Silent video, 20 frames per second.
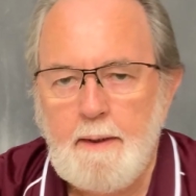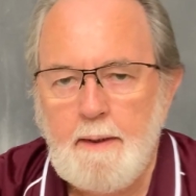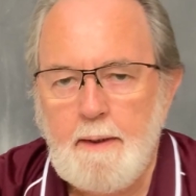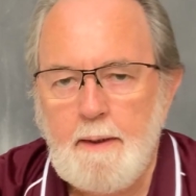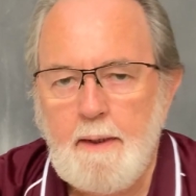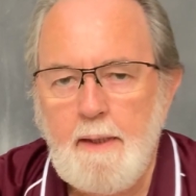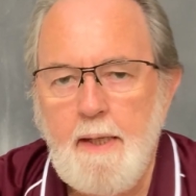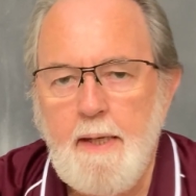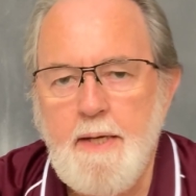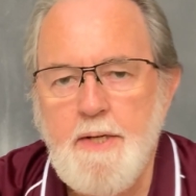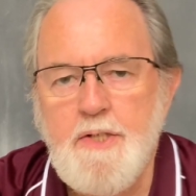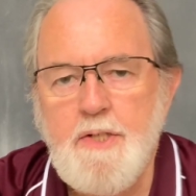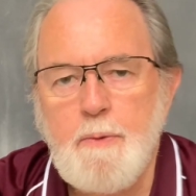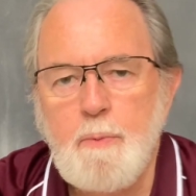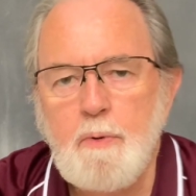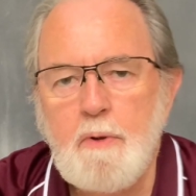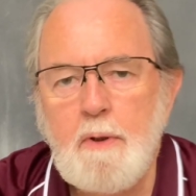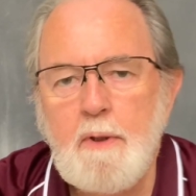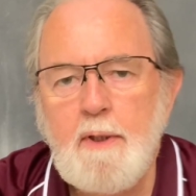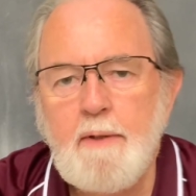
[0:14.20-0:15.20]
Yes,
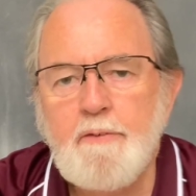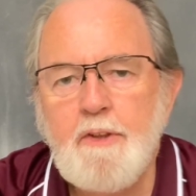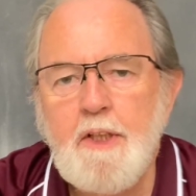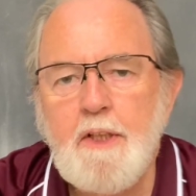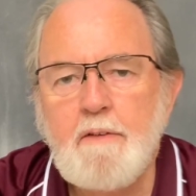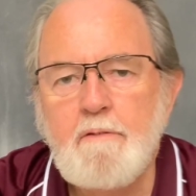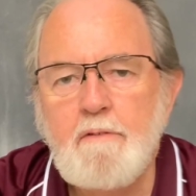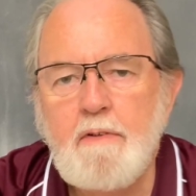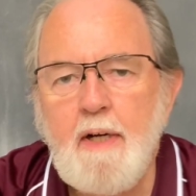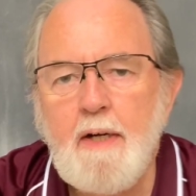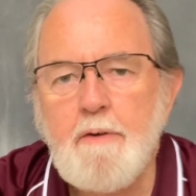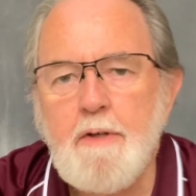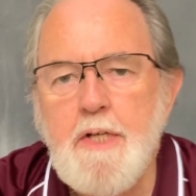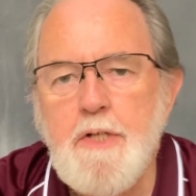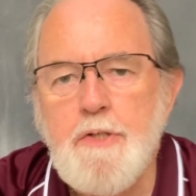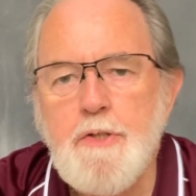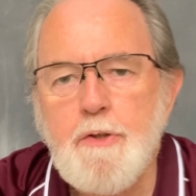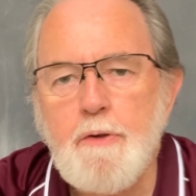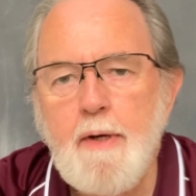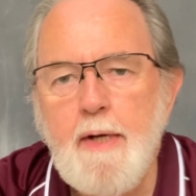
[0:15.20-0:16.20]
we're living in very
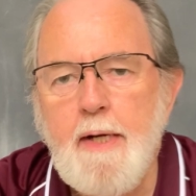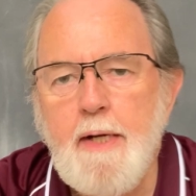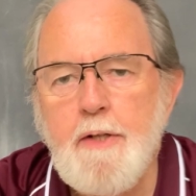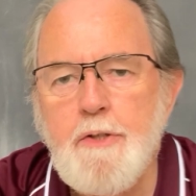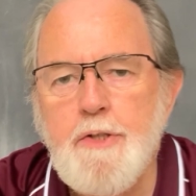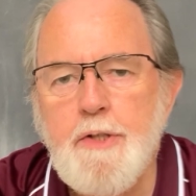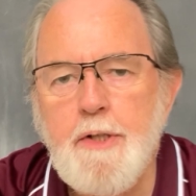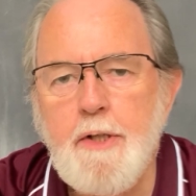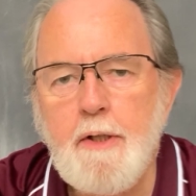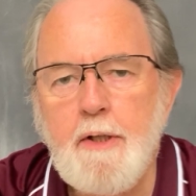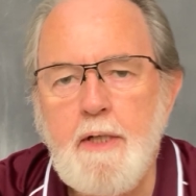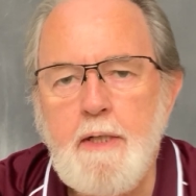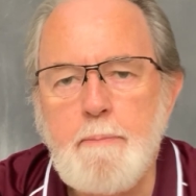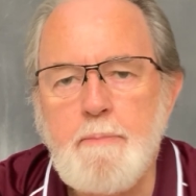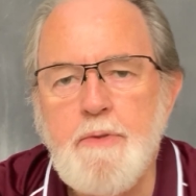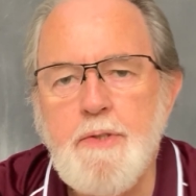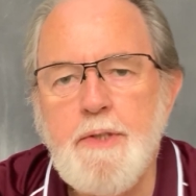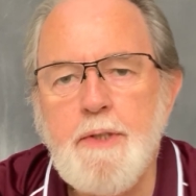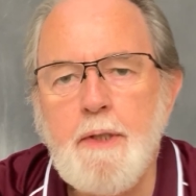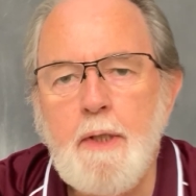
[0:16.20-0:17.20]
strange
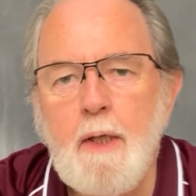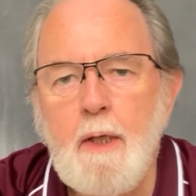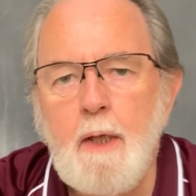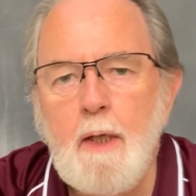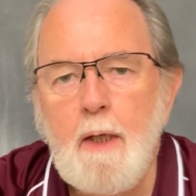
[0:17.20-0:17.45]
times,